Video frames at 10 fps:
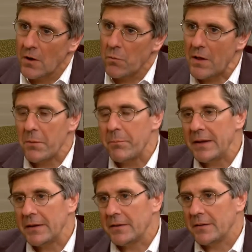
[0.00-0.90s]
Well, the
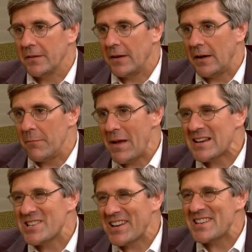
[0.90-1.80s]
big uh,
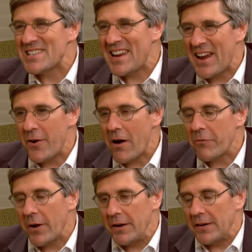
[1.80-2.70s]
Mexican
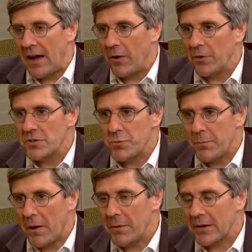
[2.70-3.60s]
standoff right now is
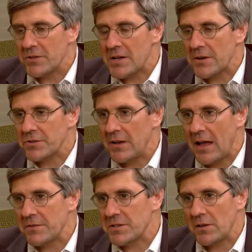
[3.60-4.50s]
Republicans actually
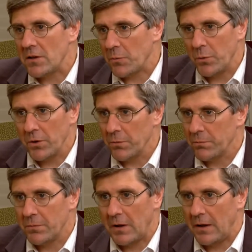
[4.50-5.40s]
have said, look,
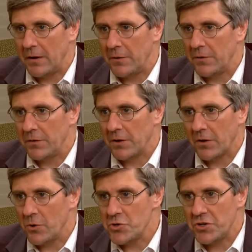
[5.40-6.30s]
we'll uh,
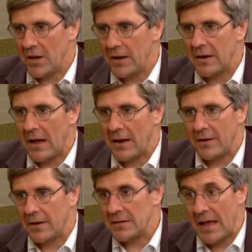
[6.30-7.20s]
negotiate on
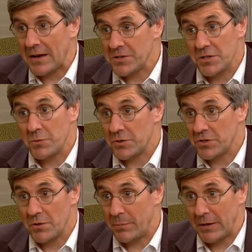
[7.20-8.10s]
uh, taxes, which
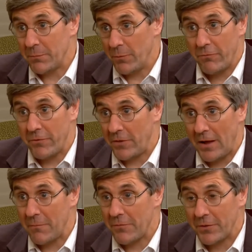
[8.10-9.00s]
is a big move for
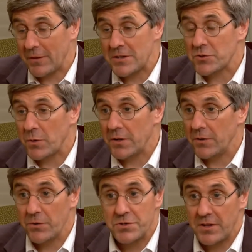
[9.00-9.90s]
them. For the last 20
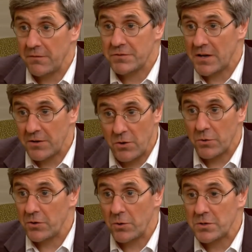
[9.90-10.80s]
years, they've said no
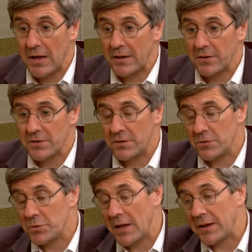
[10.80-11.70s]
to no ta- to
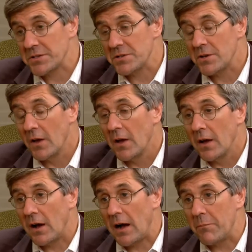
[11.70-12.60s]
new taxes,
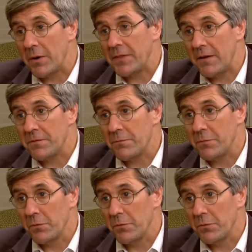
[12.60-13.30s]
uh, but they've